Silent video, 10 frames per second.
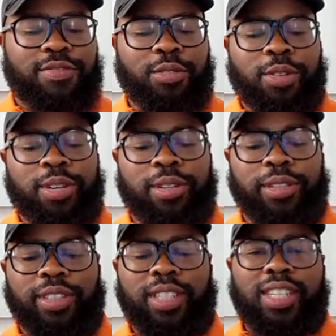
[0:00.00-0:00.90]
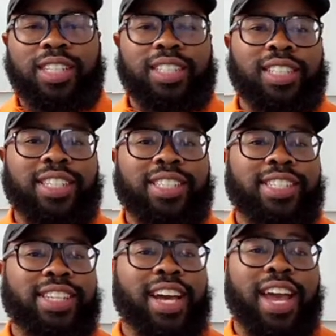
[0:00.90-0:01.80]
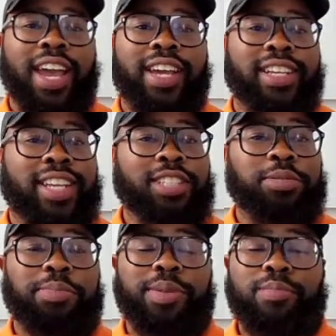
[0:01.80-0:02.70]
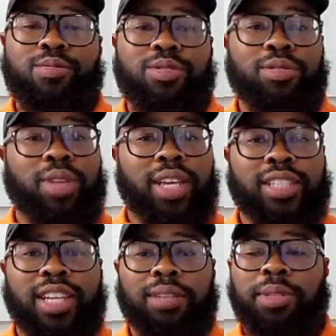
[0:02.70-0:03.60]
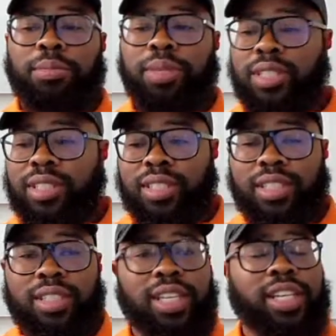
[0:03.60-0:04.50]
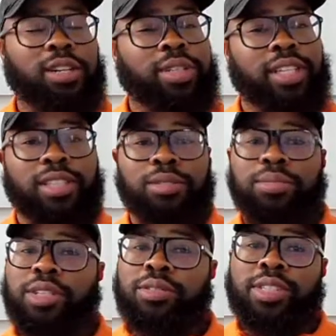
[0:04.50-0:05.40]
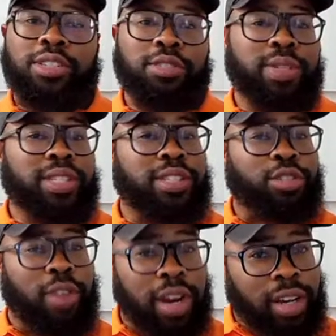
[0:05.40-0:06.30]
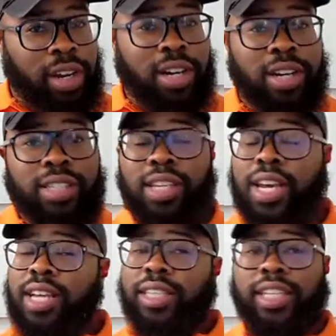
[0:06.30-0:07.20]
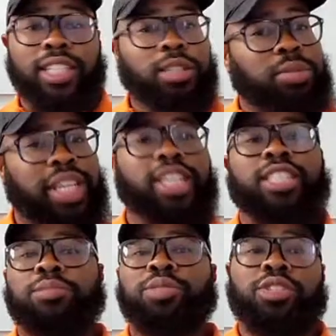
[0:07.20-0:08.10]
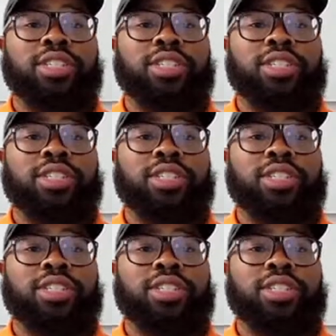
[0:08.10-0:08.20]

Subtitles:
for real. Listen, that's what people do. They set up the businesses, they go get them 0 interest business credit cards, they liquidate them